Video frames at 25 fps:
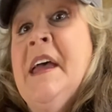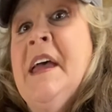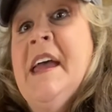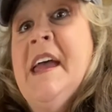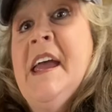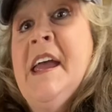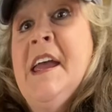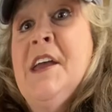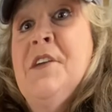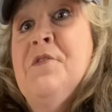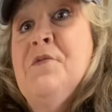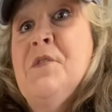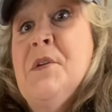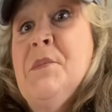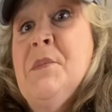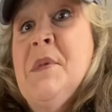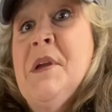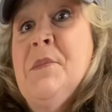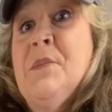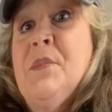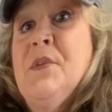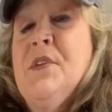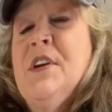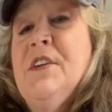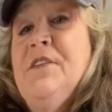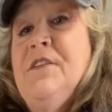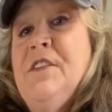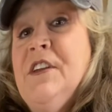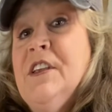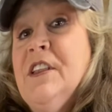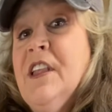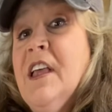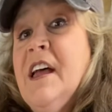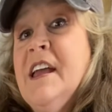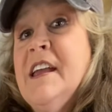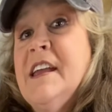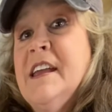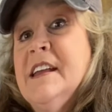And remember, if you
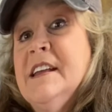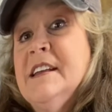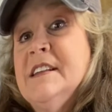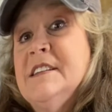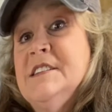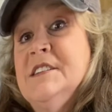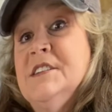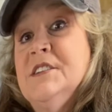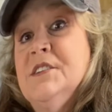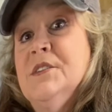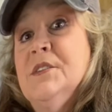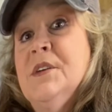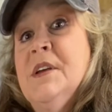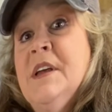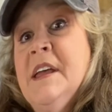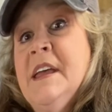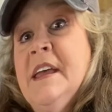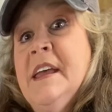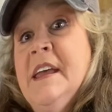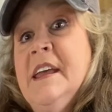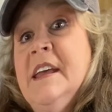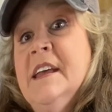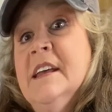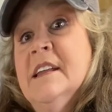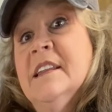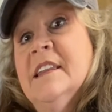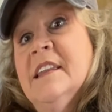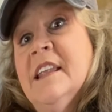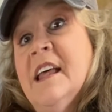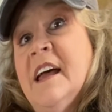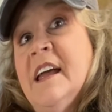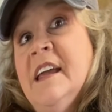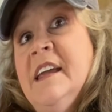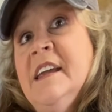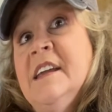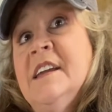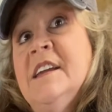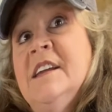like it, to hit
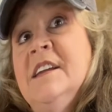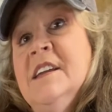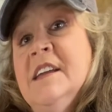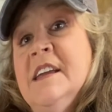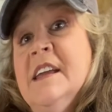like,